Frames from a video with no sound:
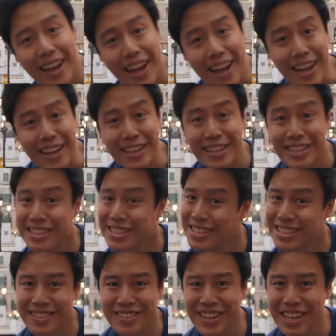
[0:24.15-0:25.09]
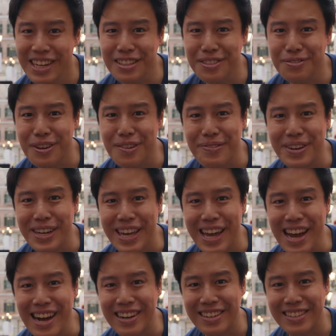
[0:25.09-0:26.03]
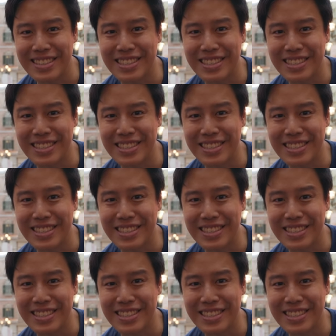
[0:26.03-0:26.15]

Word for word: Hey, greetings from Macau.